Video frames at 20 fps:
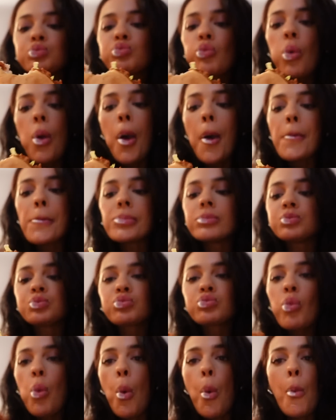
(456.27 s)
We've been
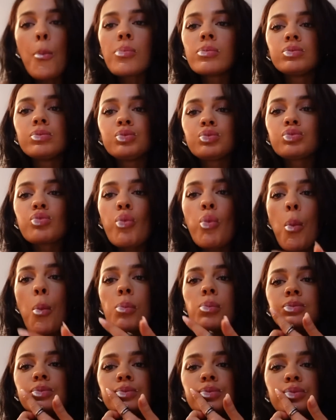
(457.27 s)
watching
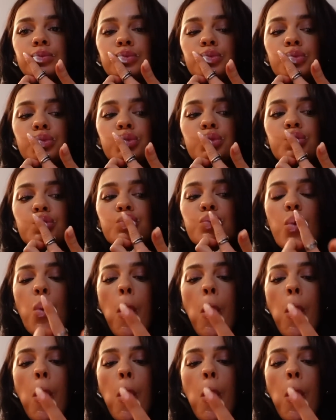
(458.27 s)
pornography together.